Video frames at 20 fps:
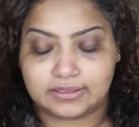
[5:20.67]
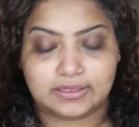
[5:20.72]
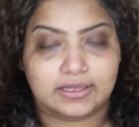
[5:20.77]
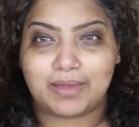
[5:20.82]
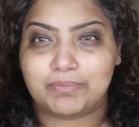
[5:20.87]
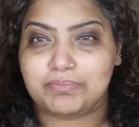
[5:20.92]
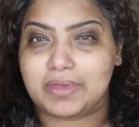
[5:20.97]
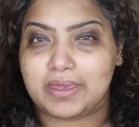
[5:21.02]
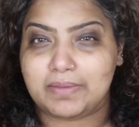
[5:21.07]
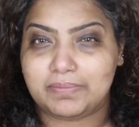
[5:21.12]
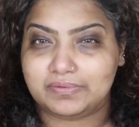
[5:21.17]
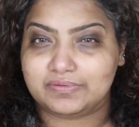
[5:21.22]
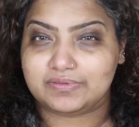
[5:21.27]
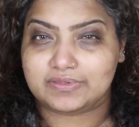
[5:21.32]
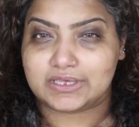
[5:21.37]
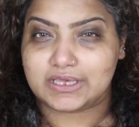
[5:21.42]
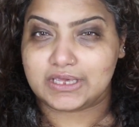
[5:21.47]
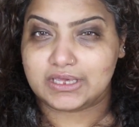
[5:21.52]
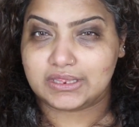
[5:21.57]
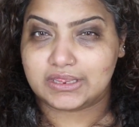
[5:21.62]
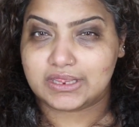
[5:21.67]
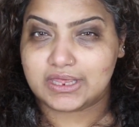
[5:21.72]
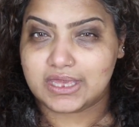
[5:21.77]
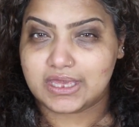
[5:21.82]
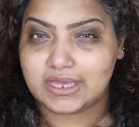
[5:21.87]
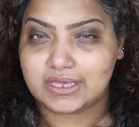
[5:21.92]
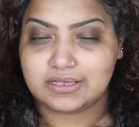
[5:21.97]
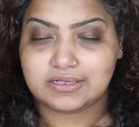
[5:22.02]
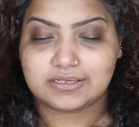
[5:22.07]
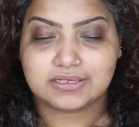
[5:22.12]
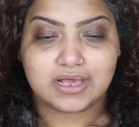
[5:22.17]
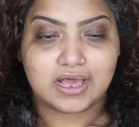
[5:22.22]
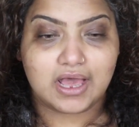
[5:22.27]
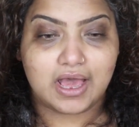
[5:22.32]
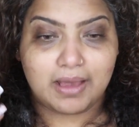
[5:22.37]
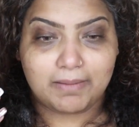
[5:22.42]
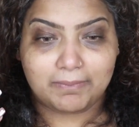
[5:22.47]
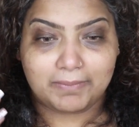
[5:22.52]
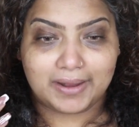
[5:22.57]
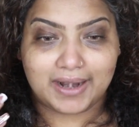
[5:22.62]
I may be seeing things,
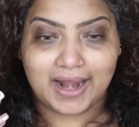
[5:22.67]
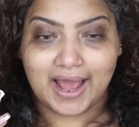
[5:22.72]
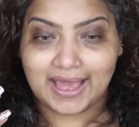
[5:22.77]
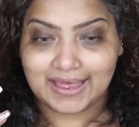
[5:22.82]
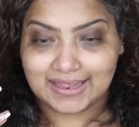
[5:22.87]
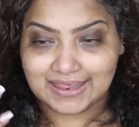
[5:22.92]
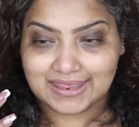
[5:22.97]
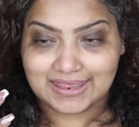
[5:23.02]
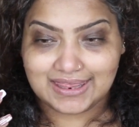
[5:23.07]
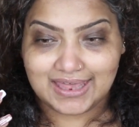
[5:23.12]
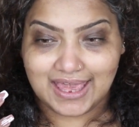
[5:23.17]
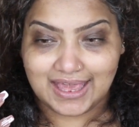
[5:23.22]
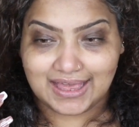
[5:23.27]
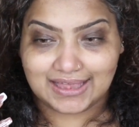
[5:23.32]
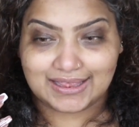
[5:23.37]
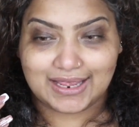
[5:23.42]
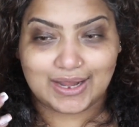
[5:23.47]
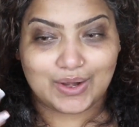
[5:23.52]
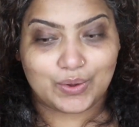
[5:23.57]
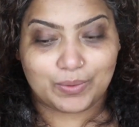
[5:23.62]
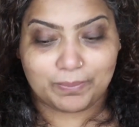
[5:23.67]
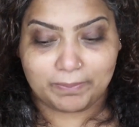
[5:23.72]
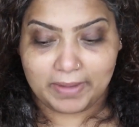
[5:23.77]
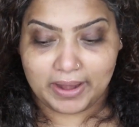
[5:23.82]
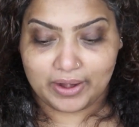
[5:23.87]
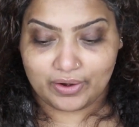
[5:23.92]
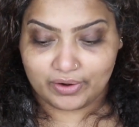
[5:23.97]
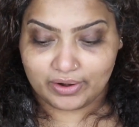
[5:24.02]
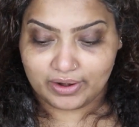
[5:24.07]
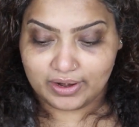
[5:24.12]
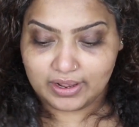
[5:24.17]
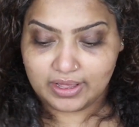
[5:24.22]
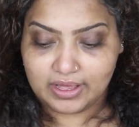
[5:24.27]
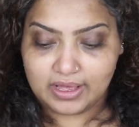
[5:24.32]
but I think they look better.